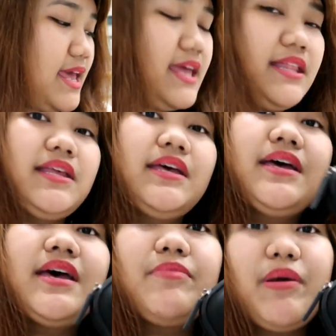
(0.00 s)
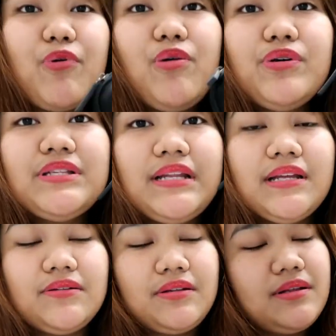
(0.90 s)
and may promo
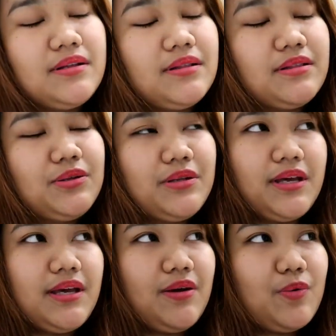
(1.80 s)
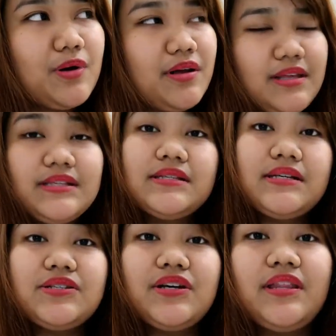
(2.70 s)
sila today or this
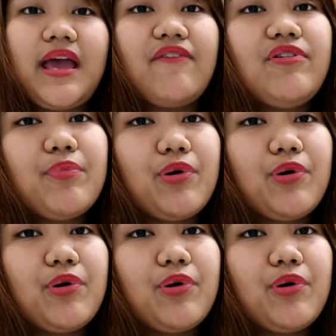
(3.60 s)
season. They have a